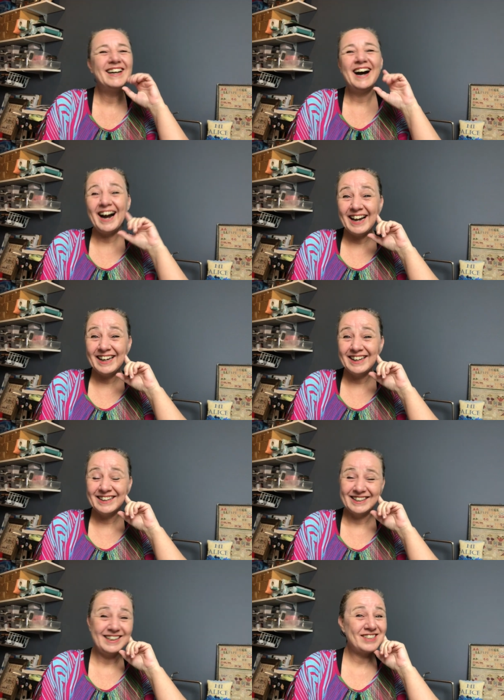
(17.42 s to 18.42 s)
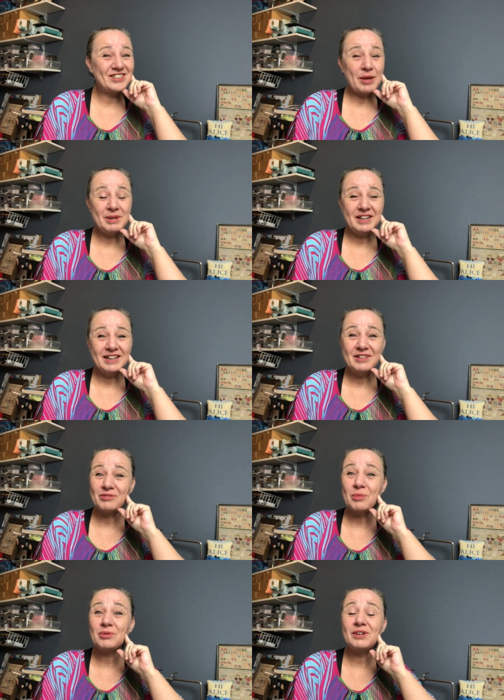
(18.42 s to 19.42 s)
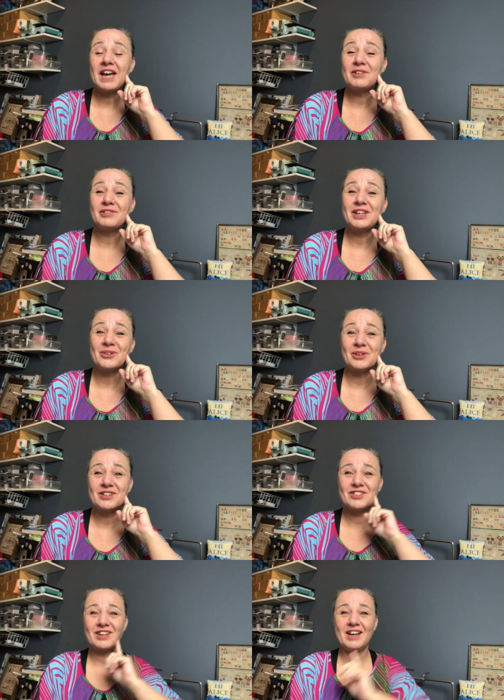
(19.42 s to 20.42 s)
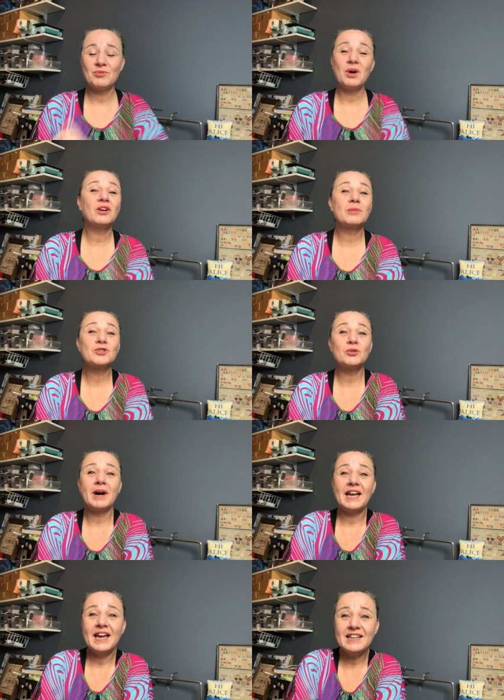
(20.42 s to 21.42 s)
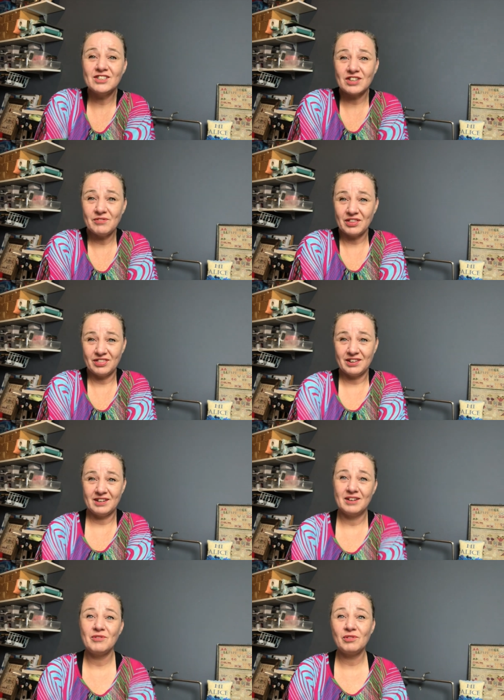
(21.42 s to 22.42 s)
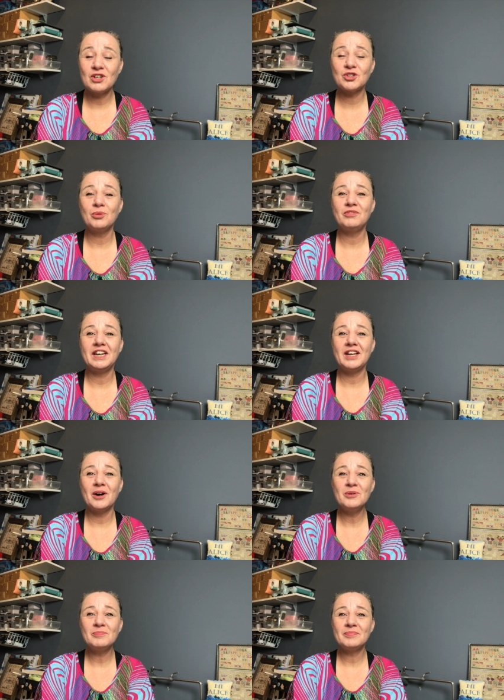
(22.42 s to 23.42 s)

Hi, it's Debbie from Creatively Yours and welcome to my 87th Flosstube video.